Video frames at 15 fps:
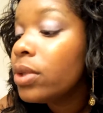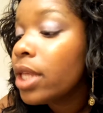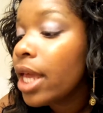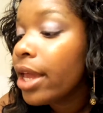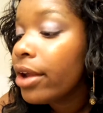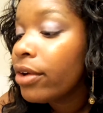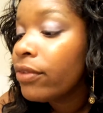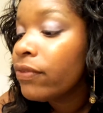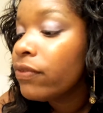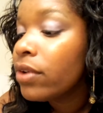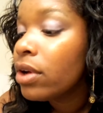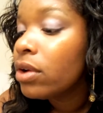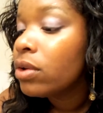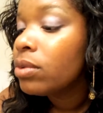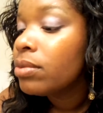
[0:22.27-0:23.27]

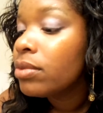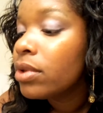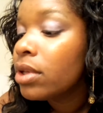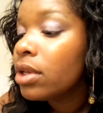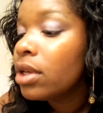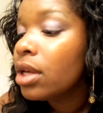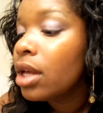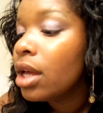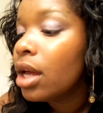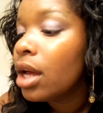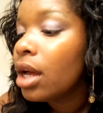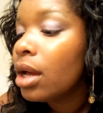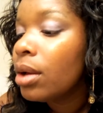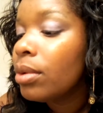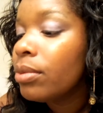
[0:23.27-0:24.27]

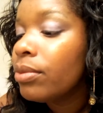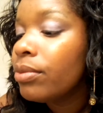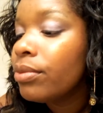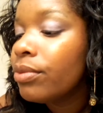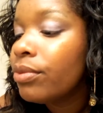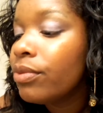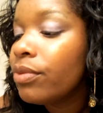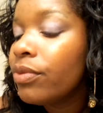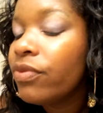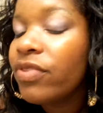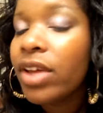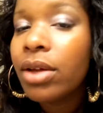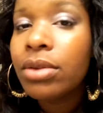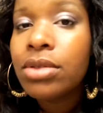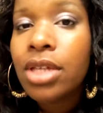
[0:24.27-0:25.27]
Airfoam
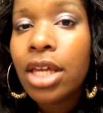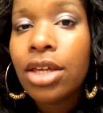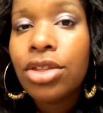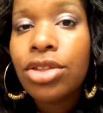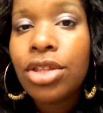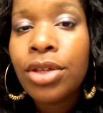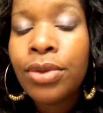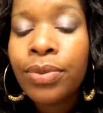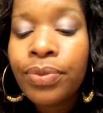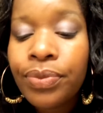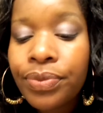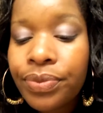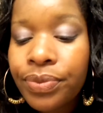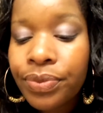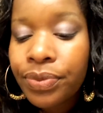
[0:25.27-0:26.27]
foundation.
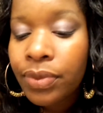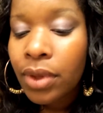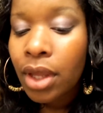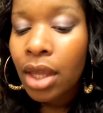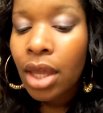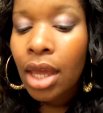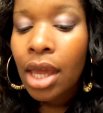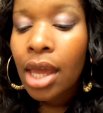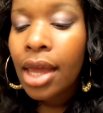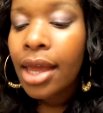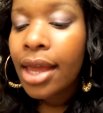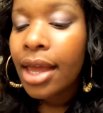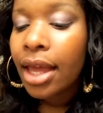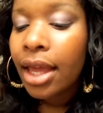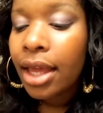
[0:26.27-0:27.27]

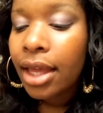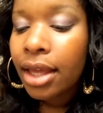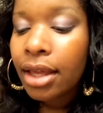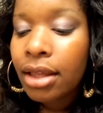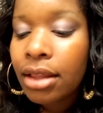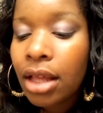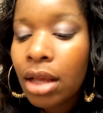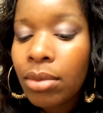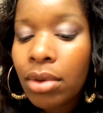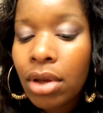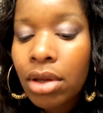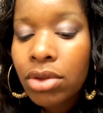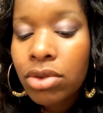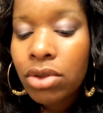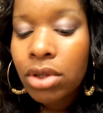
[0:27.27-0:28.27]
And I'm
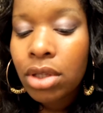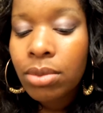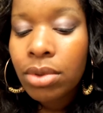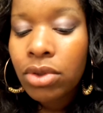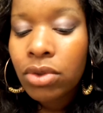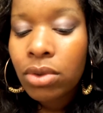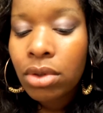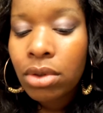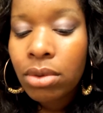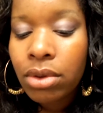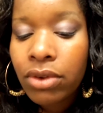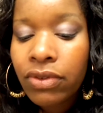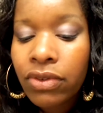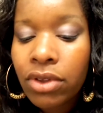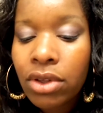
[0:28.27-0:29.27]
also going to be doing a
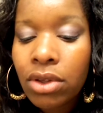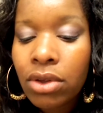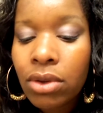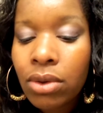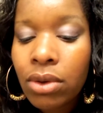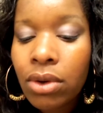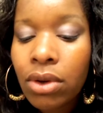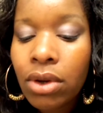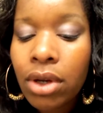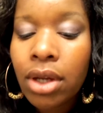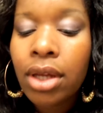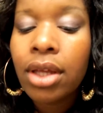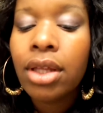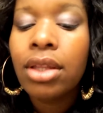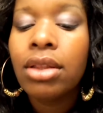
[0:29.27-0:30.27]
review
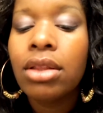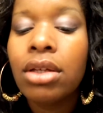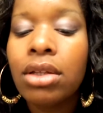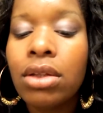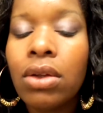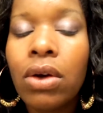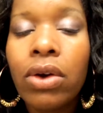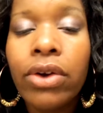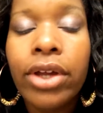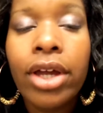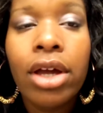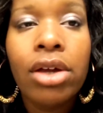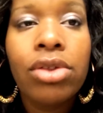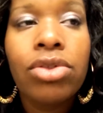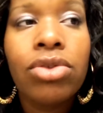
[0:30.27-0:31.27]
on the
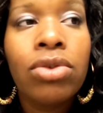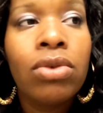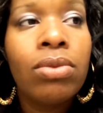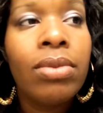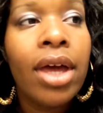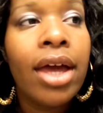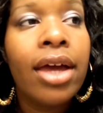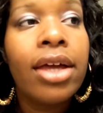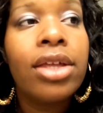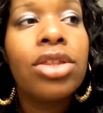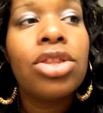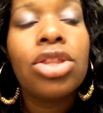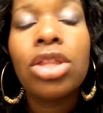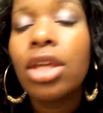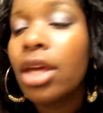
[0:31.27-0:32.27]
L'Oreal True
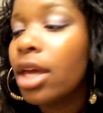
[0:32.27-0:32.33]
Match.